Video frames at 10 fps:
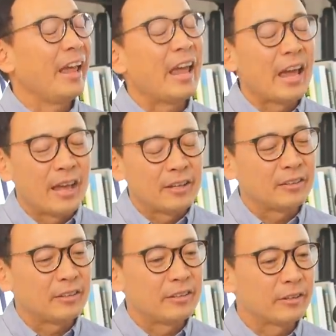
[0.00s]
and
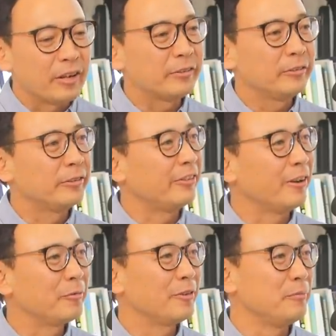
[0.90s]
could also just
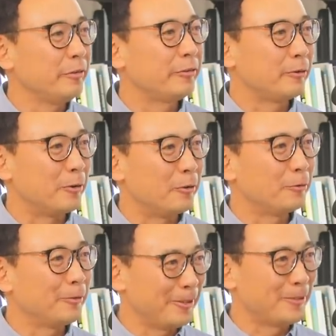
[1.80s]
help them use their
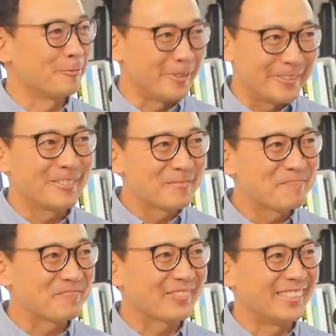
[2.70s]
own inner wisdom
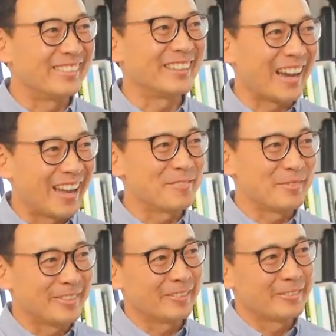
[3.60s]
to guide
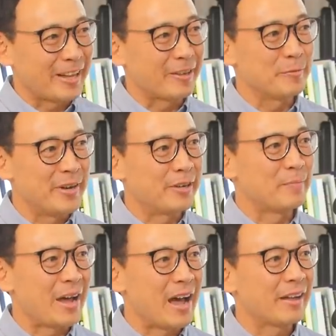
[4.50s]
themselves down a better
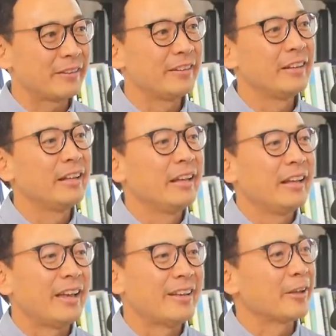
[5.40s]
path
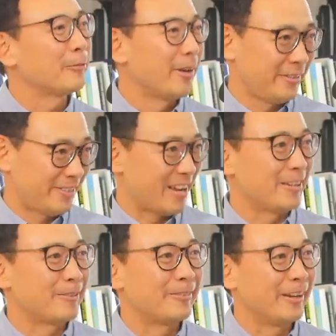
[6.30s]
and that's why I
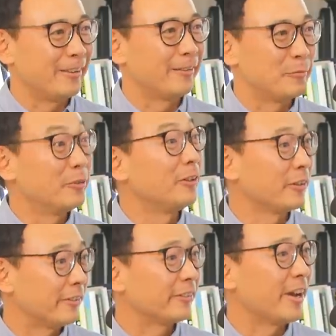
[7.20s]
decided to write the
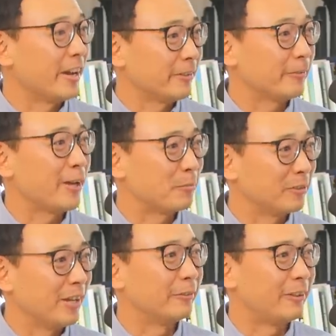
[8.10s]
book, The Science of
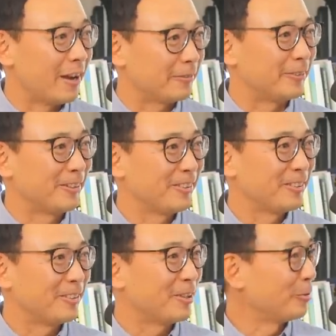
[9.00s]
Happily Ever After,
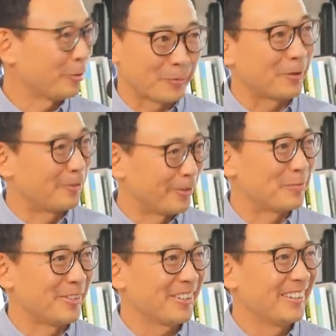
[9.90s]
uh, which was my first
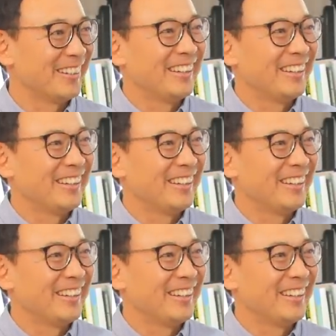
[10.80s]
book.